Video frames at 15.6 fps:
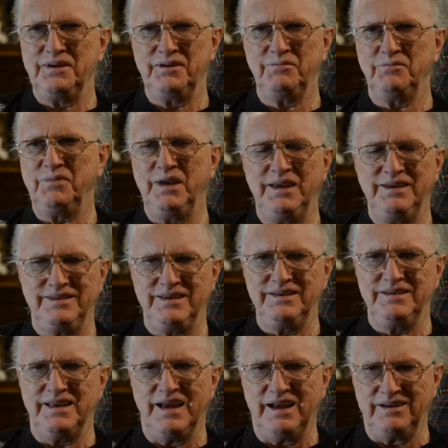Amazing
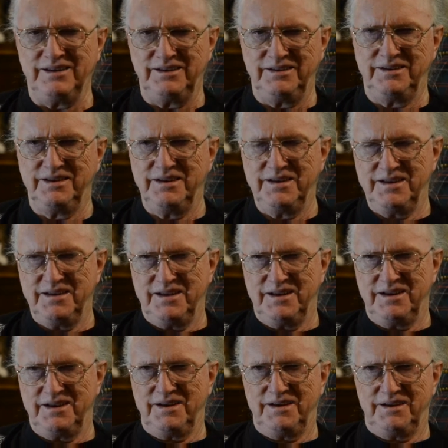talent.
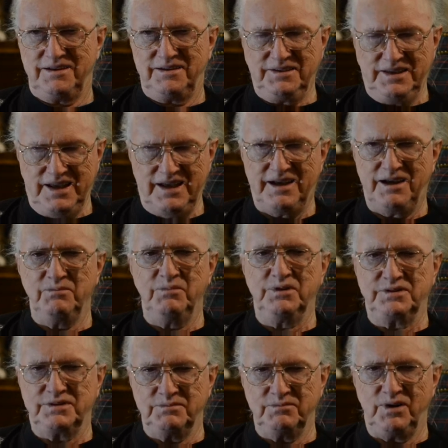Yeah, I
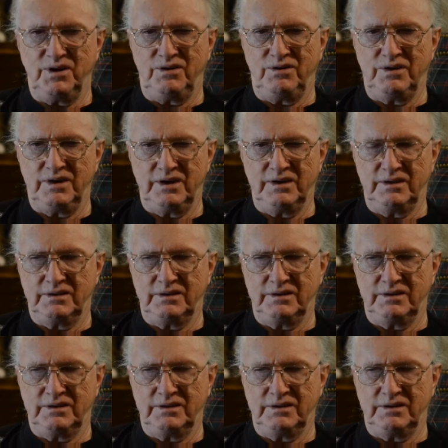missed them all.